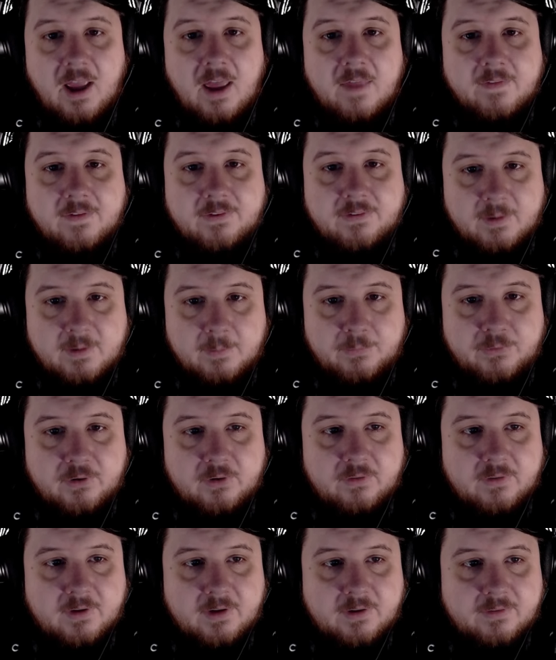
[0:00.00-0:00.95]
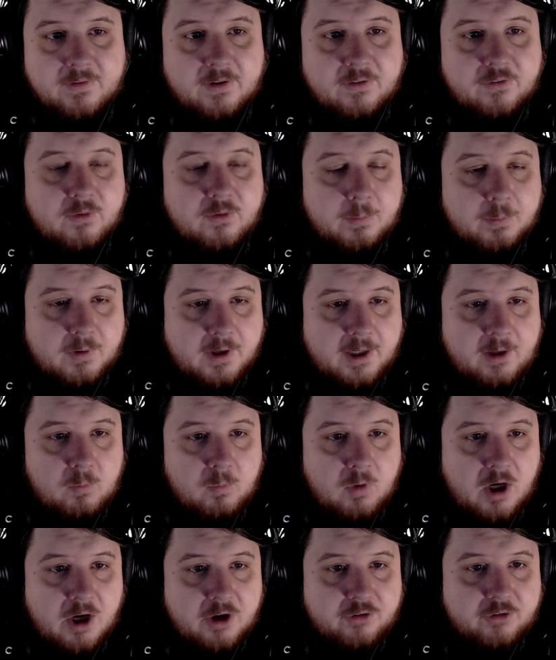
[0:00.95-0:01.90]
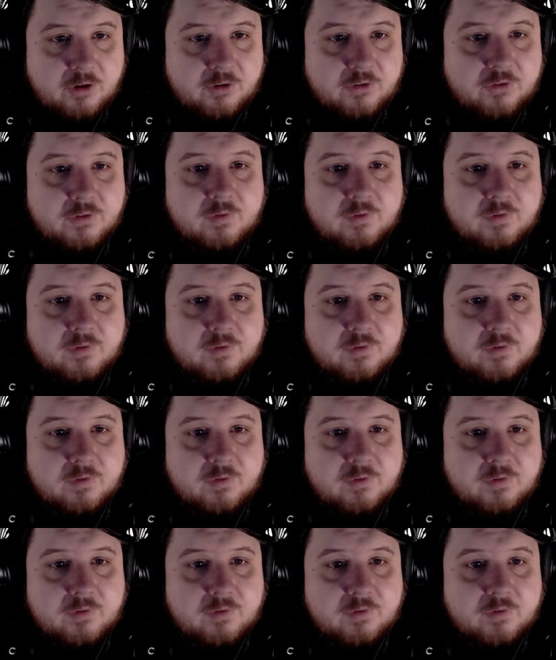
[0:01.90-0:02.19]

The Simpsons exist to brainwash us.